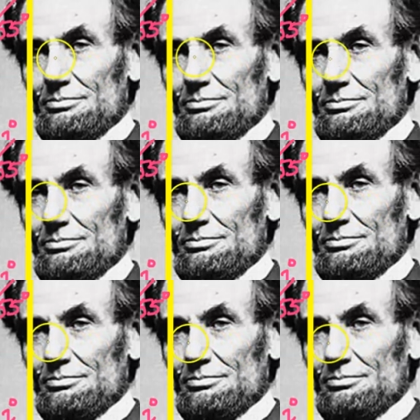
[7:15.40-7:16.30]
Okay,
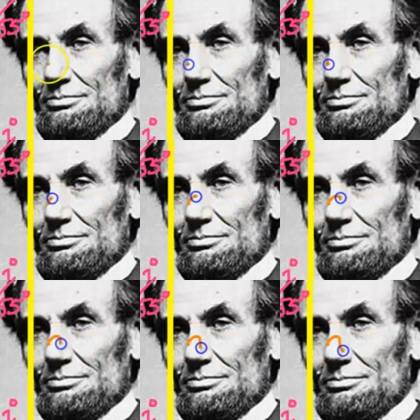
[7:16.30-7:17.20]
so hopefully you can
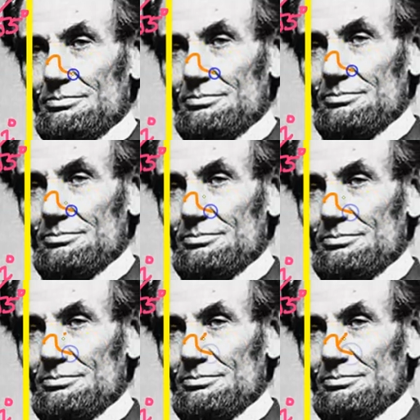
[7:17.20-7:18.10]
see this if I put
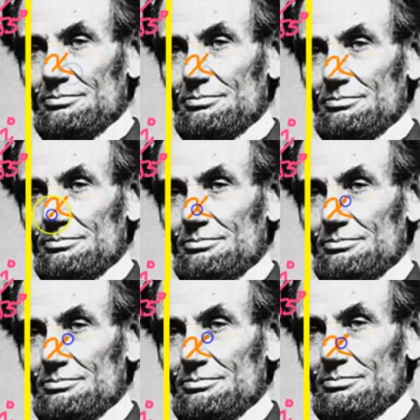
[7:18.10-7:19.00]
it in
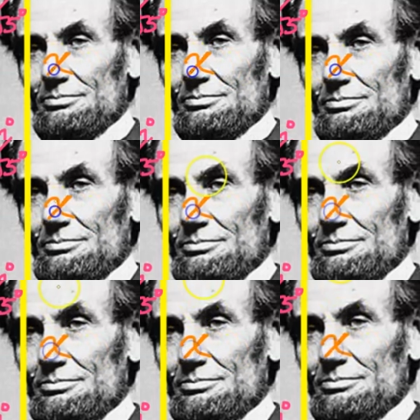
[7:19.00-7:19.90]
orange.
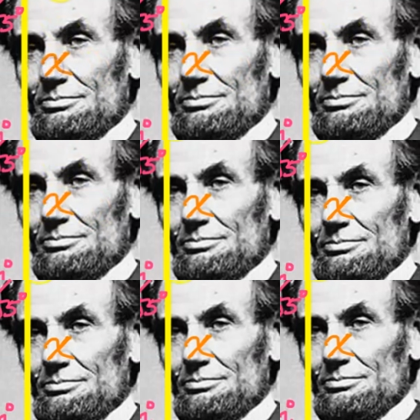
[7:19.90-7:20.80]
All right, the height of
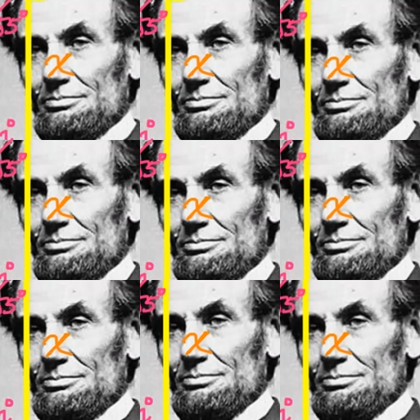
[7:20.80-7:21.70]
Lincoln's
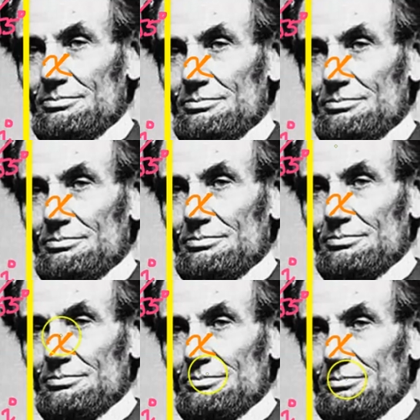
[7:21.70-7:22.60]
face
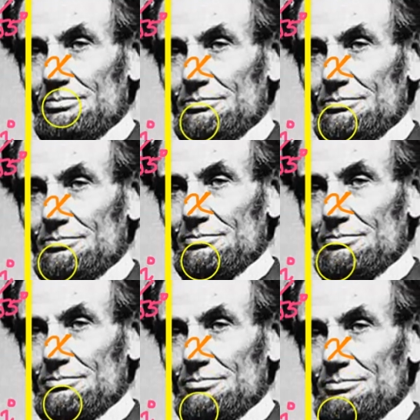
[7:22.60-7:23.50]
goes from
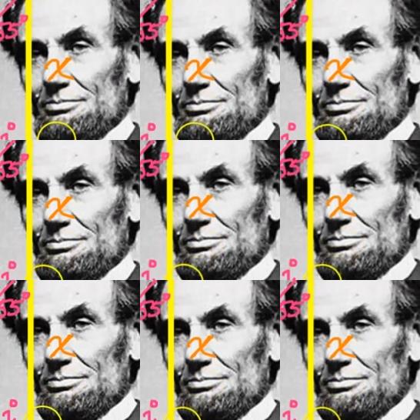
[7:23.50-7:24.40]
here to
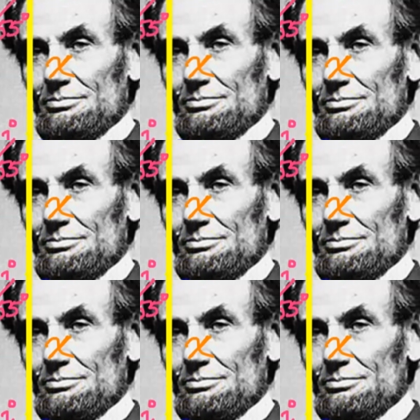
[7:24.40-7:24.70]
here.